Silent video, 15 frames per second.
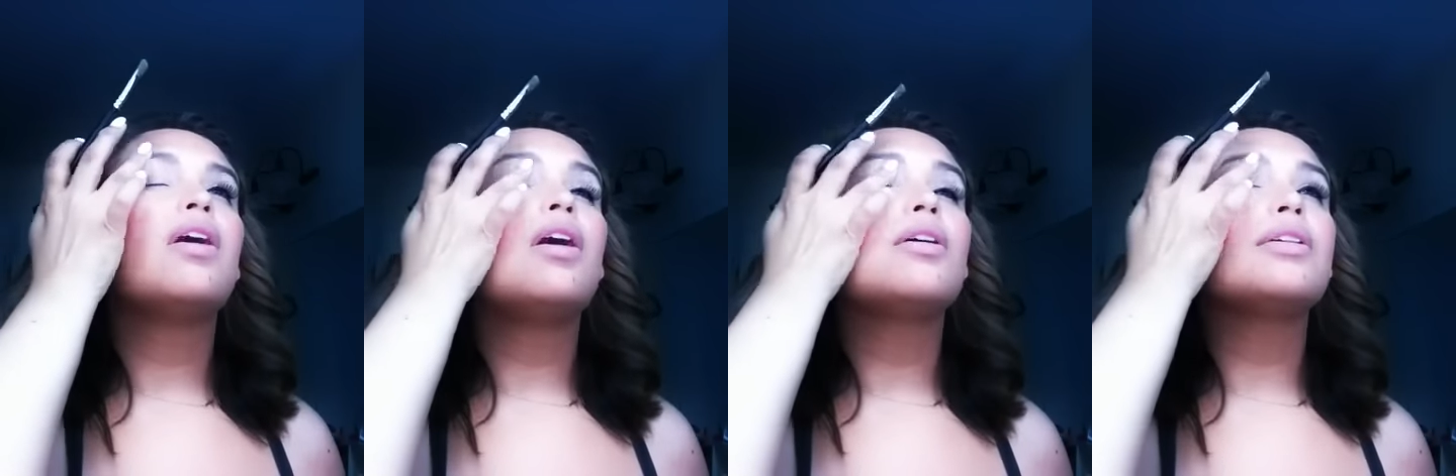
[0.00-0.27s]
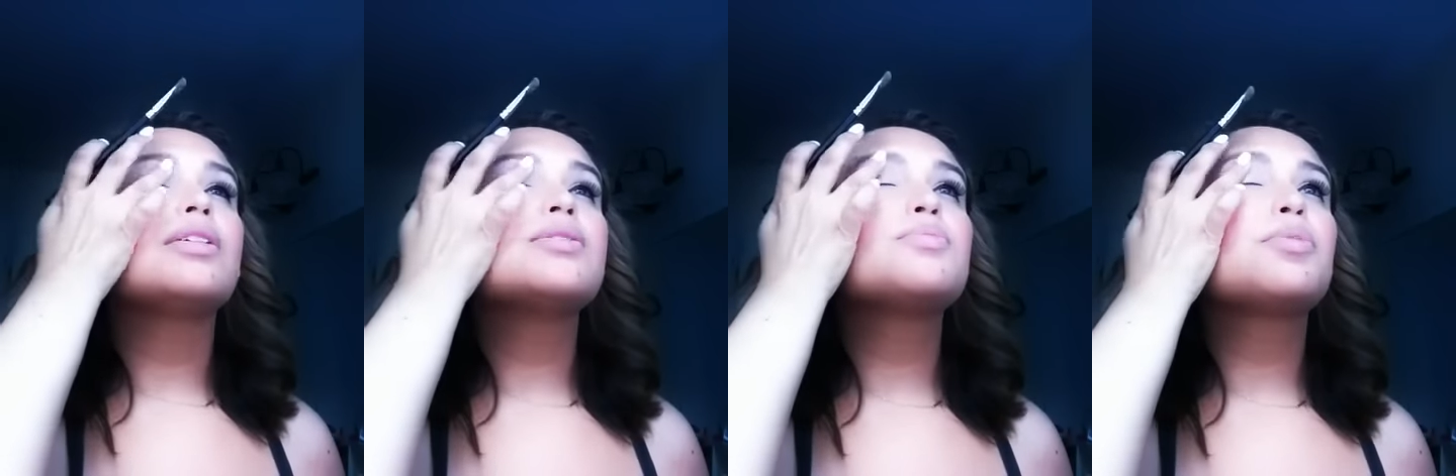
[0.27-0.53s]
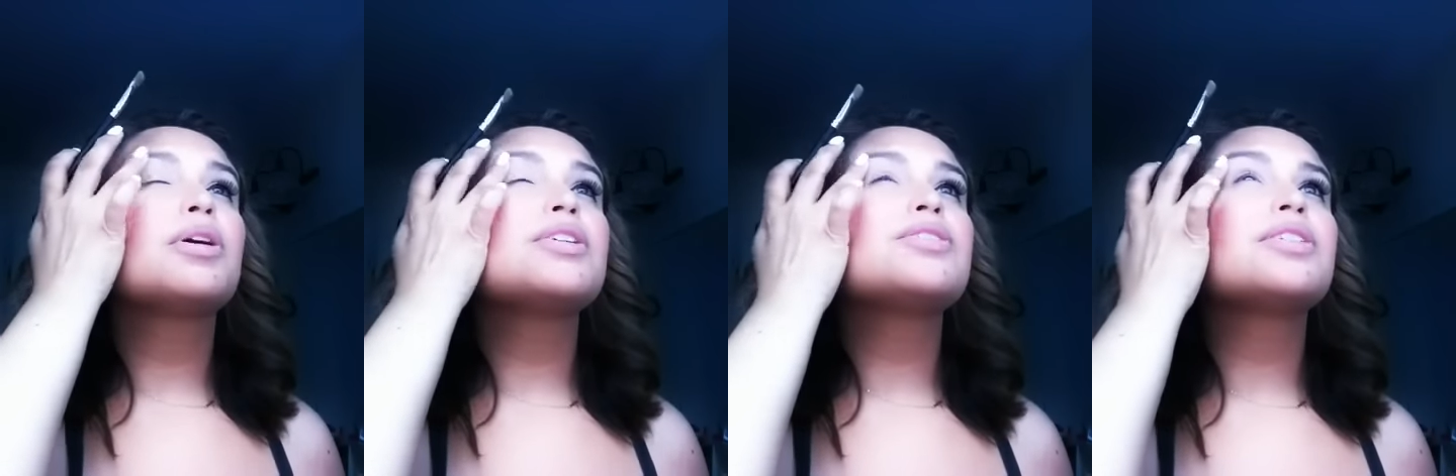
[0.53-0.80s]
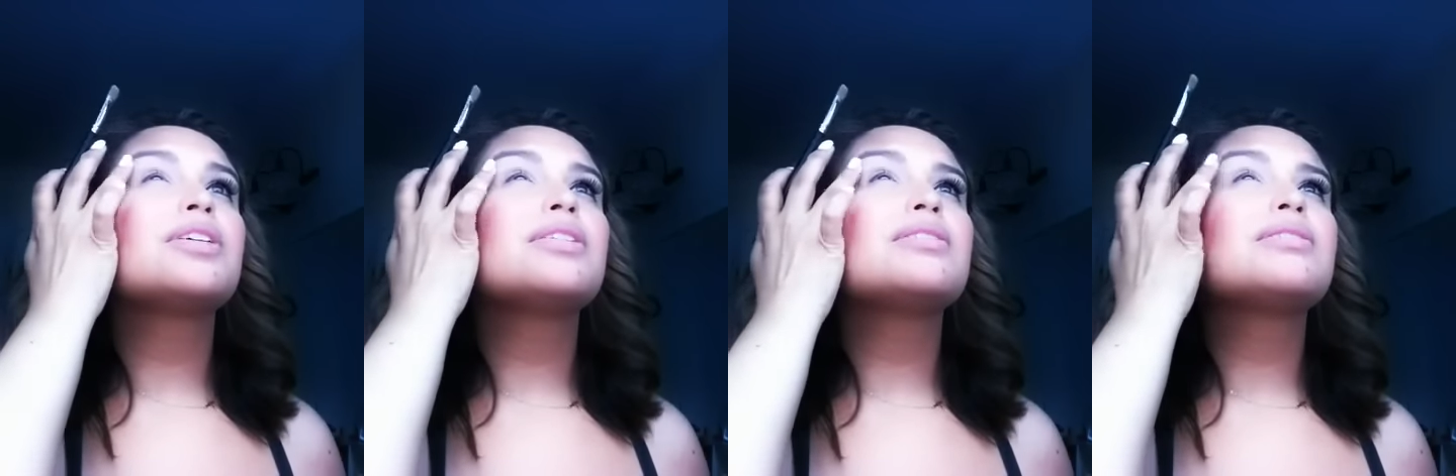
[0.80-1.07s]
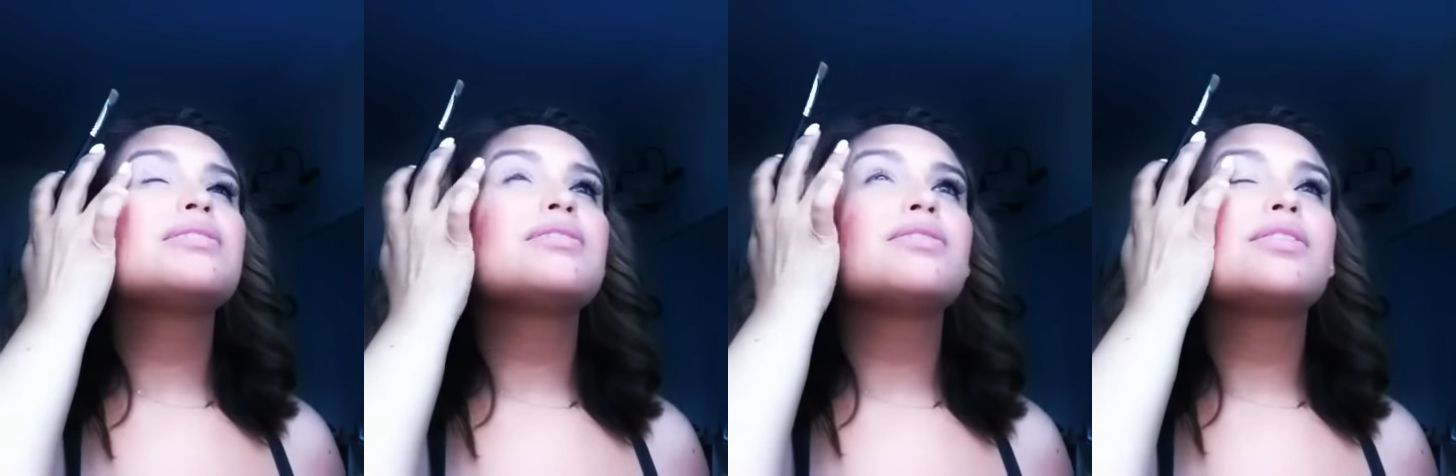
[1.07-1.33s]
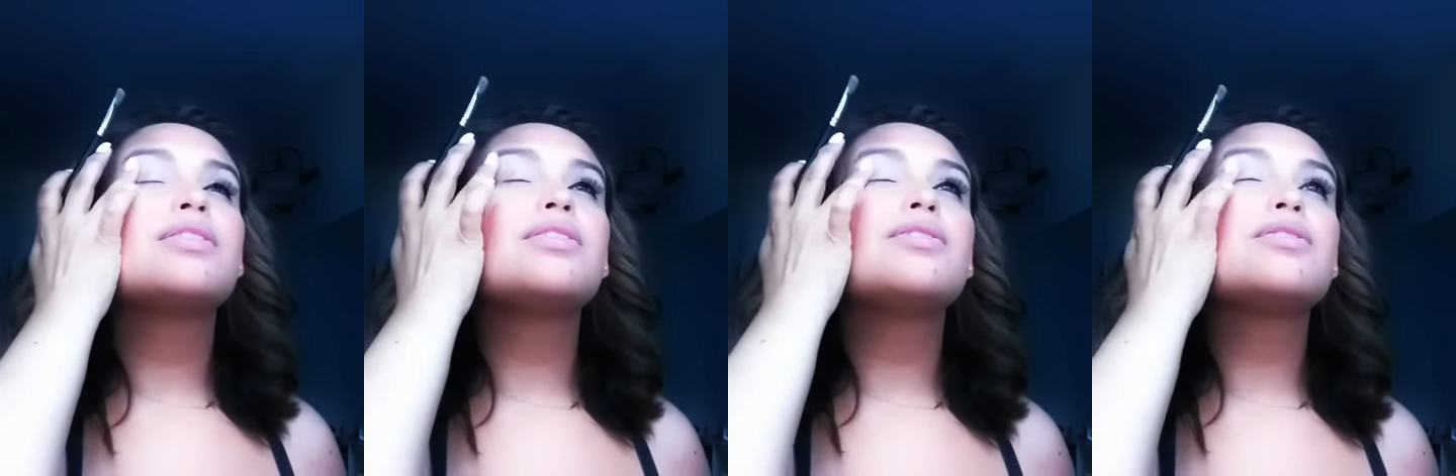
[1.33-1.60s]
artist brushes
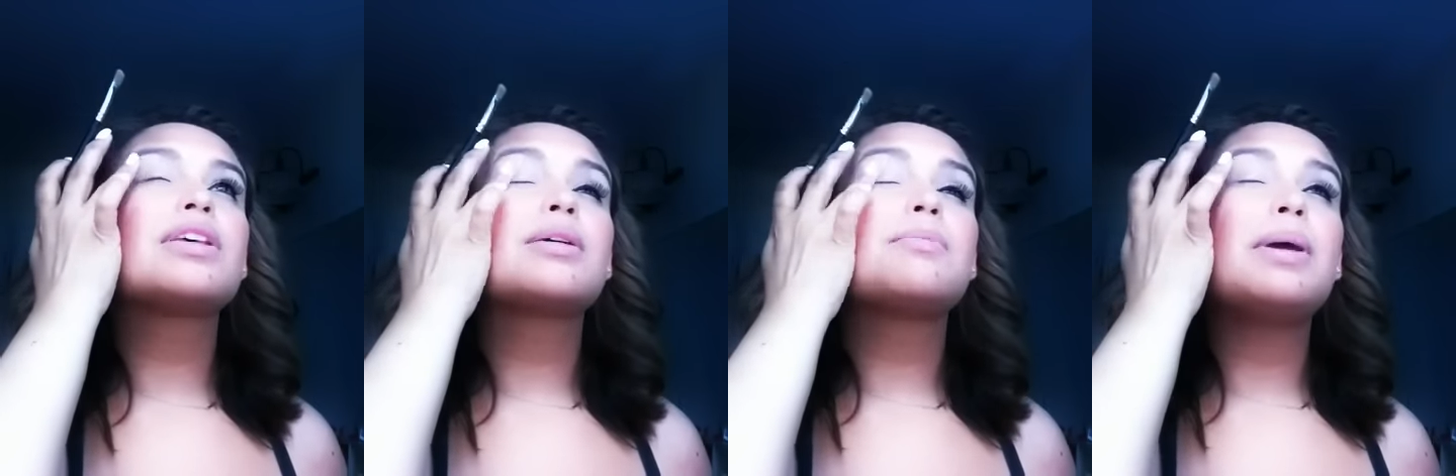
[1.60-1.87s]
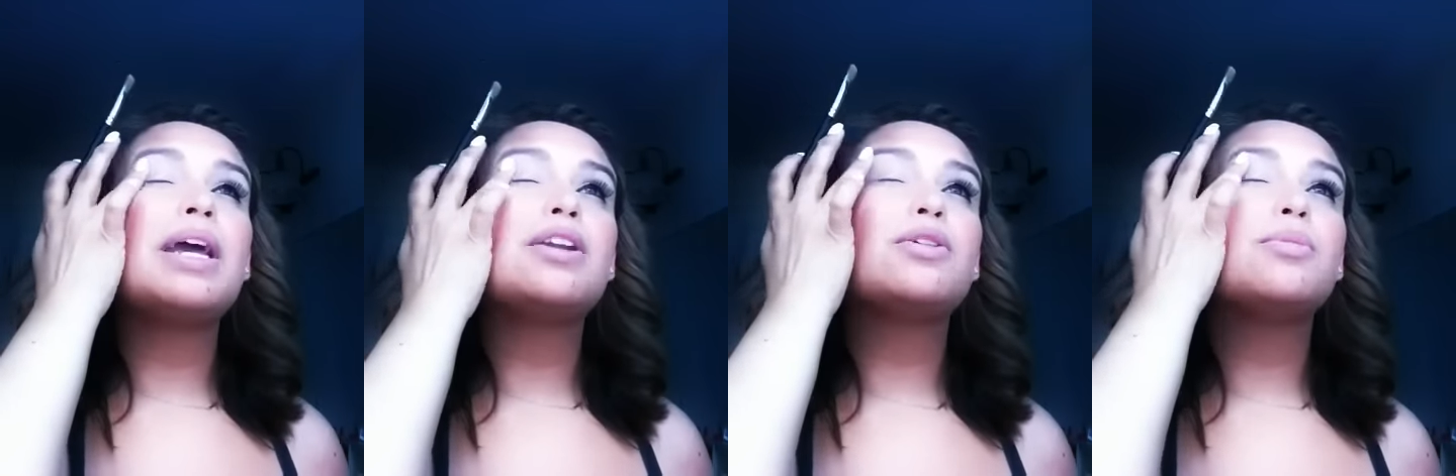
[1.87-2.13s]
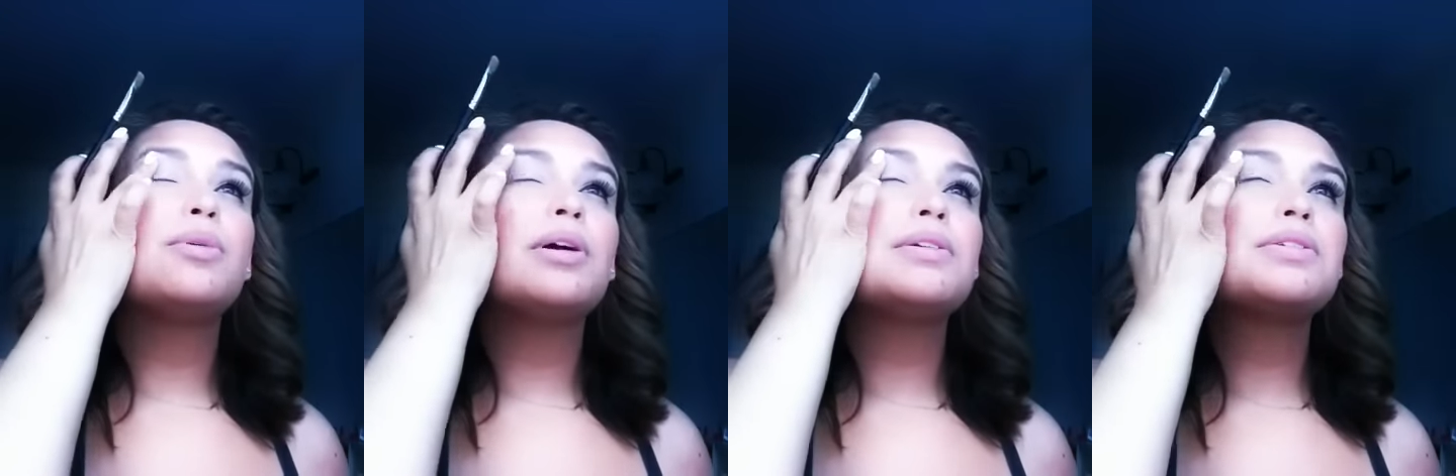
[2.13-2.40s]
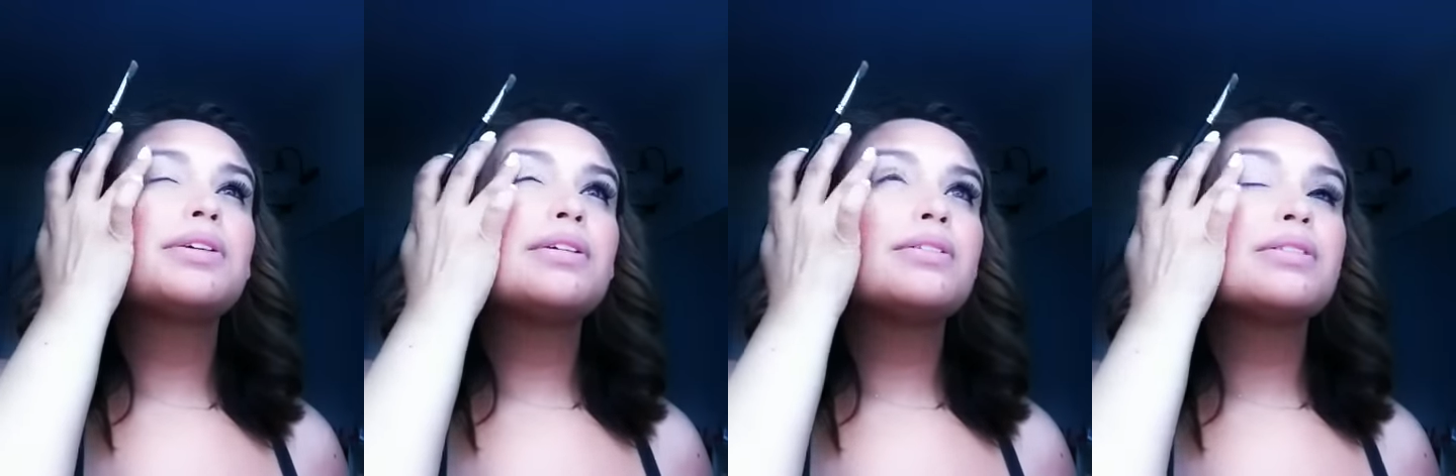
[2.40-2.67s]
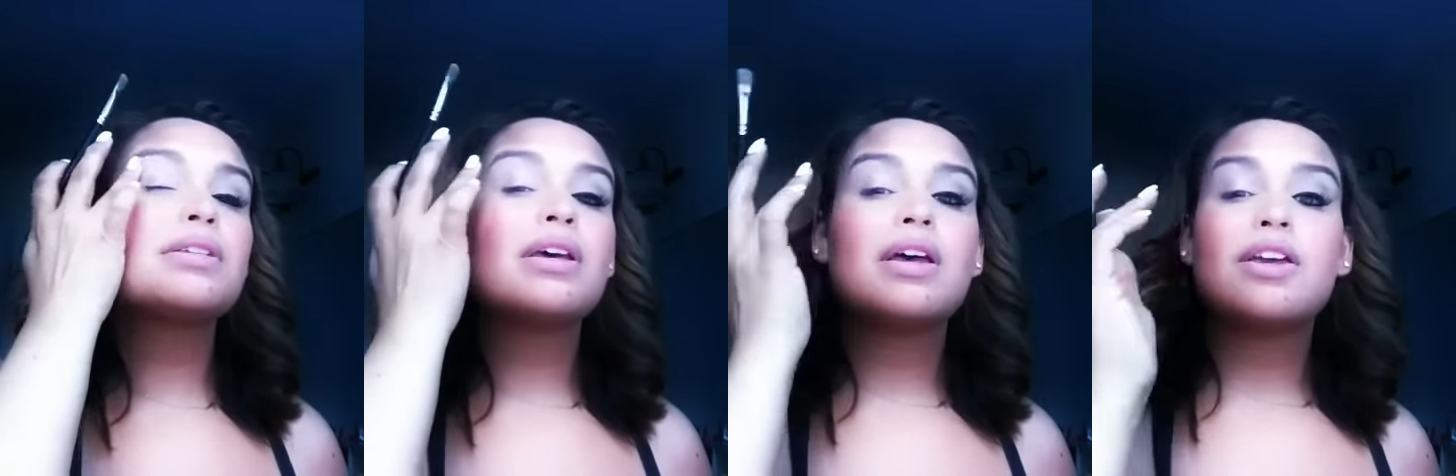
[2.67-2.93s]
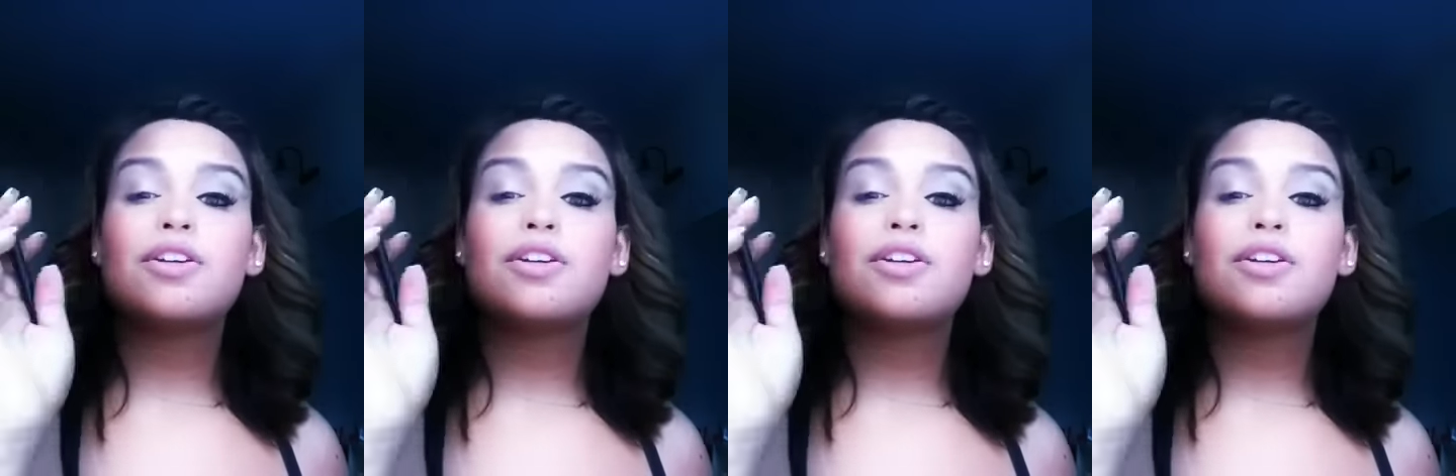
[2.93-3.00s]
you can use, like painter brushes.